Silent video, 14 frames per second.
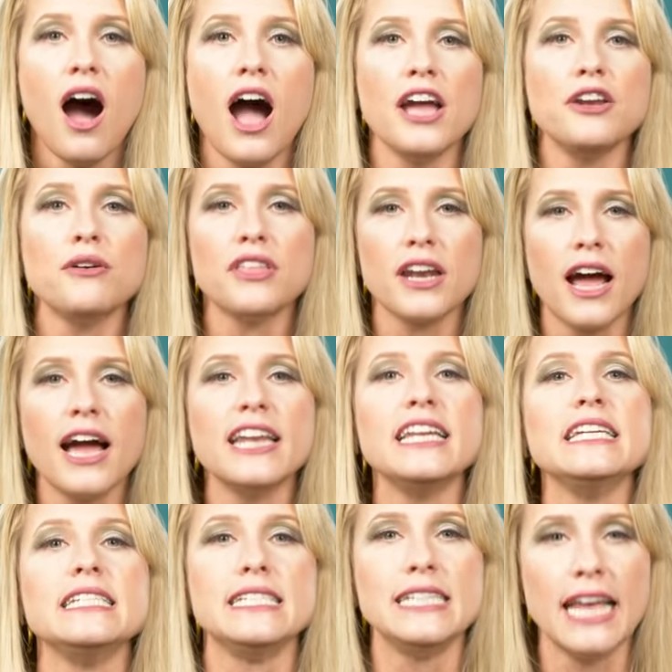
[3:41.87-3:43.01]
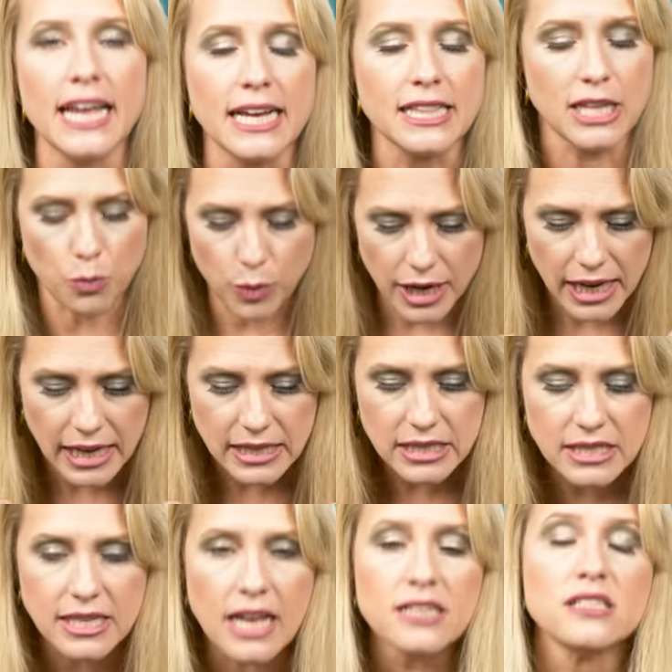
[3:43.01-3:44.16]
I know that I need Dan, that when he
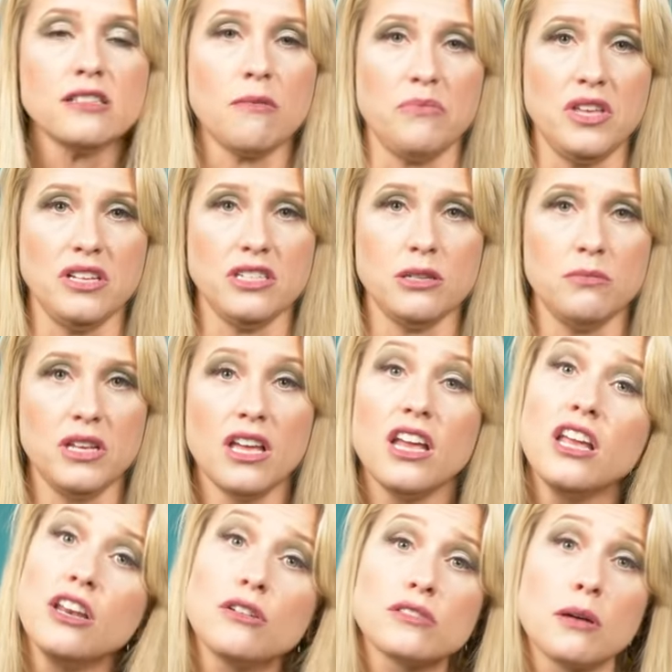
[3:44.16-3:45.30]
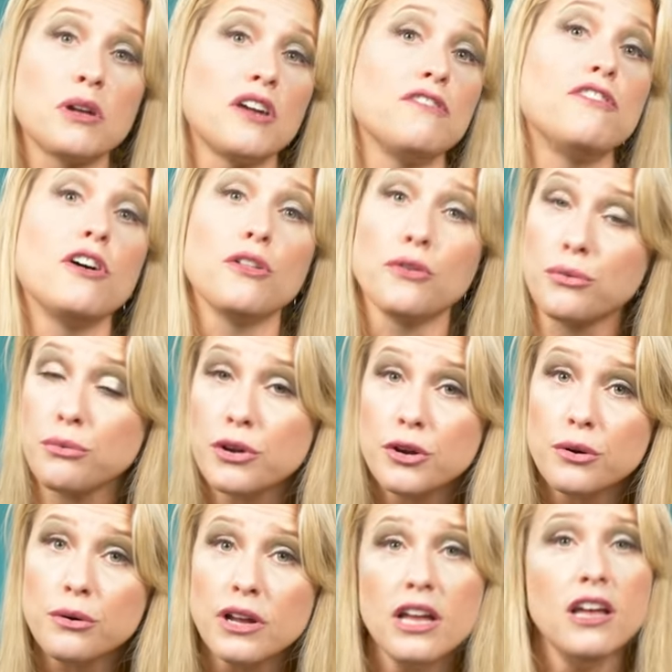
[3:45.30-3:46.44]
says something to me, that he knows I'm going to follow
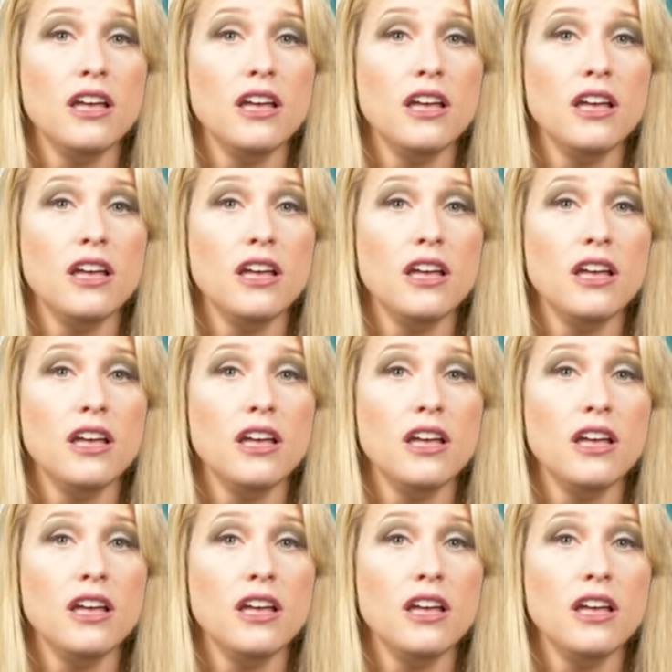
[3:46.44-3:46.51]
through.